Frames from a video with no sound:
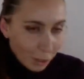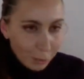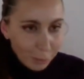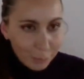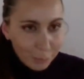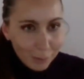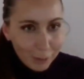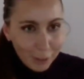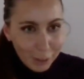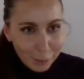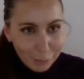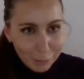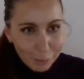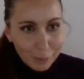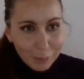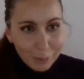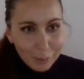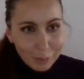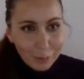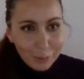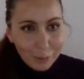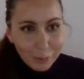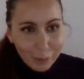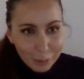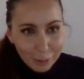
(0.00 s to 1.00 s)
now able
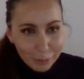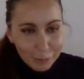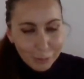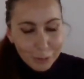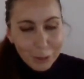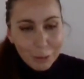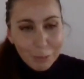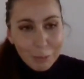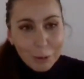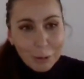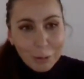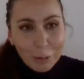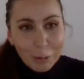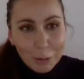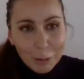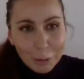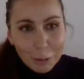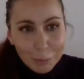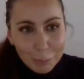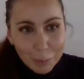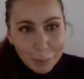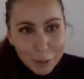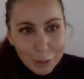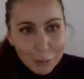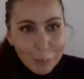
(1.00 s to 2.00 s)
to contribute
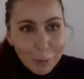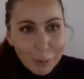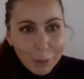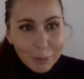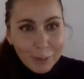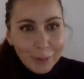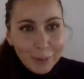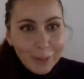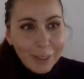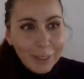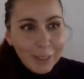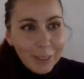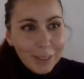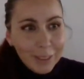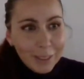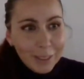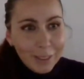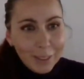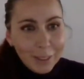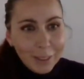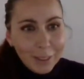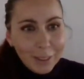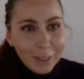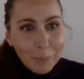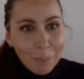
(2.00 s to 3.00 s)
to peace building
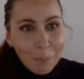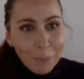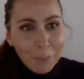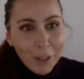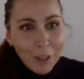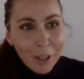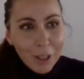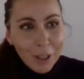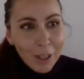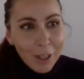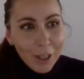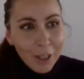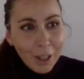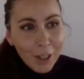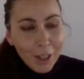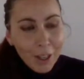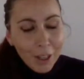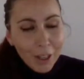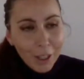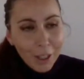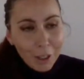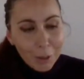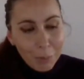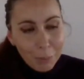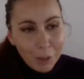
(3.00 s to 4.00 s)

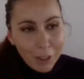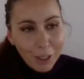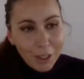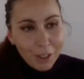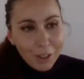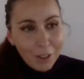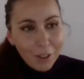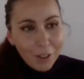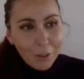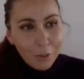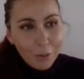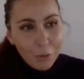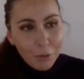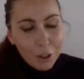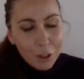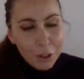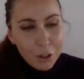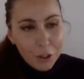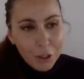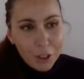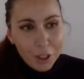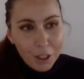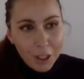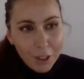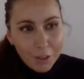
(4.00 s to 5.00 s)
in MENA
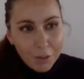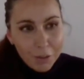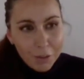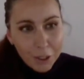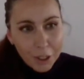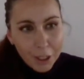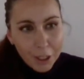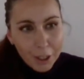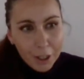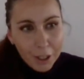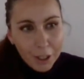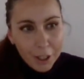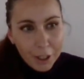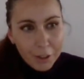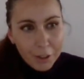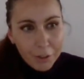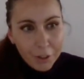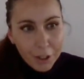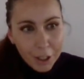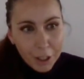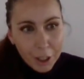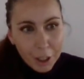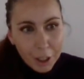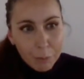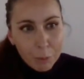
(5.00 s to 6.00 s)
region and Africa,
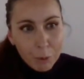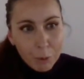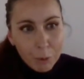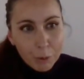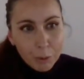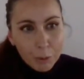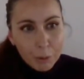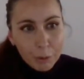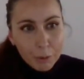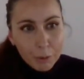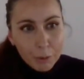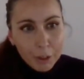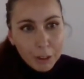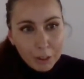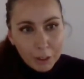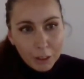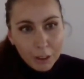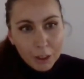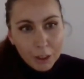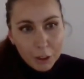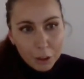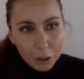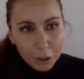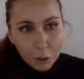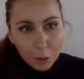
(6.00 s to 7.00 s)
available
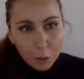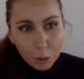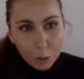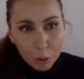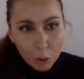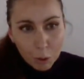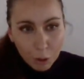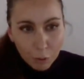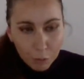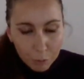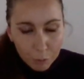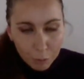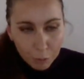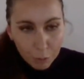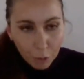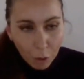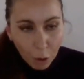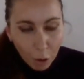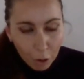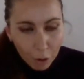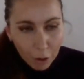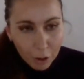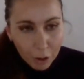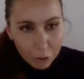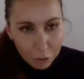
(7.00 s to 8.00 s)
international rule of
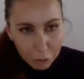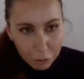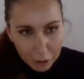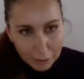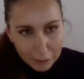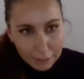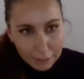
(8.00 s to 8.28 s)
law and